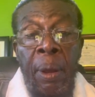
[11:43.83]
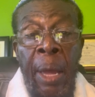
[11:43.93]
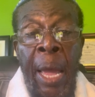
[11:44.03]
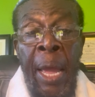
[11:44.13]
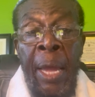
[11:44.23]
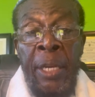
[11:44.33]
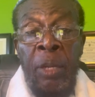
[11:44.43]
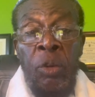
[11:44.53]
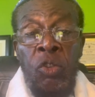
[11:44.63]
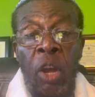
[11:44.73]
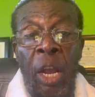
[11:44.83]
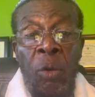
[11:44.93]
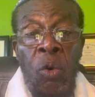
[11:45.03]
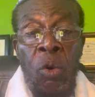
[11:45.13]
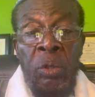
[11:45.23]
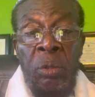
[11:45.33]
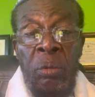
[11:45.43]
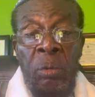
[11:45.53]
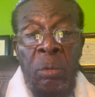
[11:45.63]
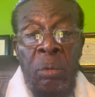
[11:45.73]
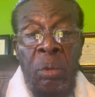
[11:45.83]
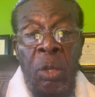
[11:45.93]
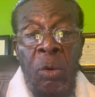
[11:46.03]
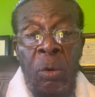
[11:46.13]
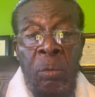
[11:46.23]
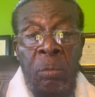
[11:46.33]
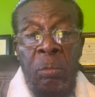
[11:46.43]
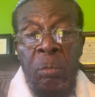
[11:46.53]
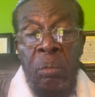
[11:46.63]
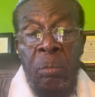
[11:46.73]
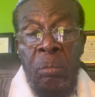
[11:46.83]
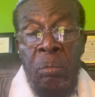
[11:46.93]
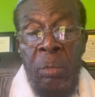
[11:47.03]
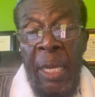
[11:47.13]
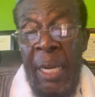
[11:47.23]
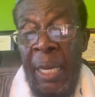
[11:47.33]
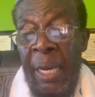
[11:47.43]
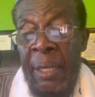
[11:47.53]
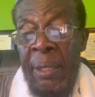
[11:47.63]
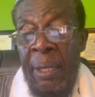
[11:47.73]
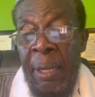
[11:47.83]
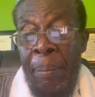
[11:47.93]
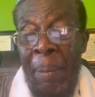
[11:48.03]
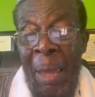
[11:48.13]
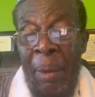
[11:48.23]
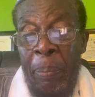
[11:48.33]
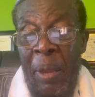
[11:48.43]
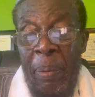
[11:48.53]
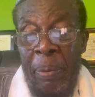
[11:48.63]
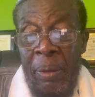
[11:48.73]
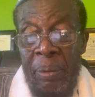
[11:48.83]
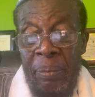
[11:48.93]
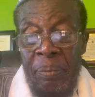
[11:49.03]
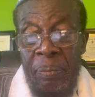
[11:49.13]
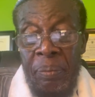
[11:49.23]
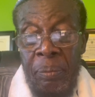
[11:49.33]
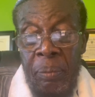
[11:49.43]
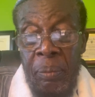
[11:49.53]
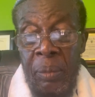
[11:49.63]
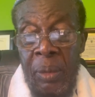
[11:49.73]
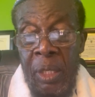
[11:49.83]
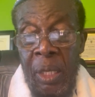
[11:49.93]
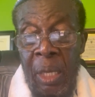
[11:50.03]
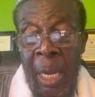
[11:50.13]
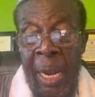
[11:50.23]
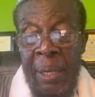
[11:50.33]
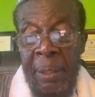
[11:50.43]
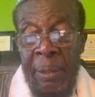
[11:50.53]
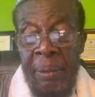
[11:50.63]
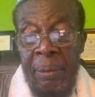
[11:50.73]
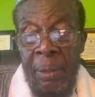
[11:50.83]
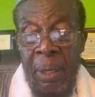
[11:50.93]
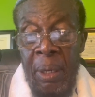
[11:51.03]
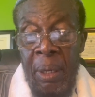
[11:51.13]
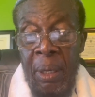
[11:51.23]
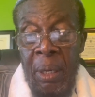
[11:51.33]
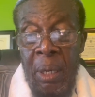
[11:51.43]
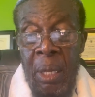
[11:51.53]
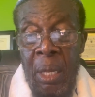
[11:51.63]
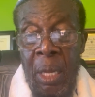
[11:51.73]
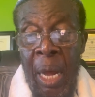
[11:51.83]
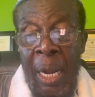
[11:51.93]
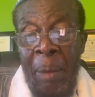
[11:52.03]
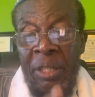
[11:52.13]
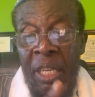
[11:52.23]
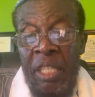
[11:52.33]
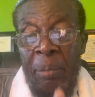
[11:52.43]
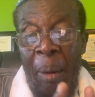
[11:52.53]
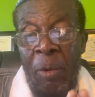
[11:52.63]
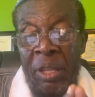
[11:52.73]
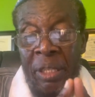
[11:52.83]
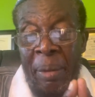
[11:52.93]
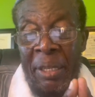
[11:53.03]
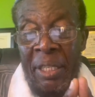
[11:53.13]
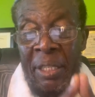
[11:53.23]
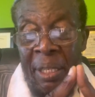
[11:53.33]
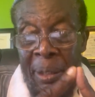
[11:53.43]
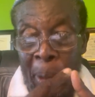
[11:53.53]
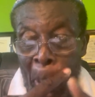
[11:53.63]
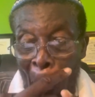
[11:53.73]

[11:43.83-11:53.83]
And he was going around, you know, killing and maiming people. Right? And let me say this, my brothers and my sisters.